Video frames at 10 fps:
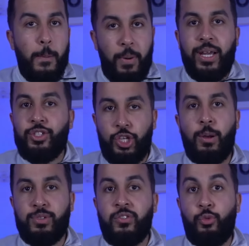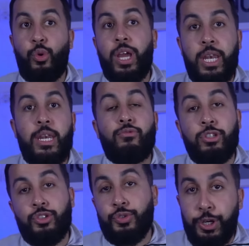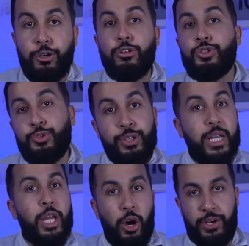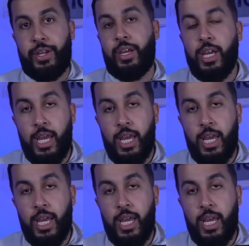But in terms of when Rodrigo's really on it,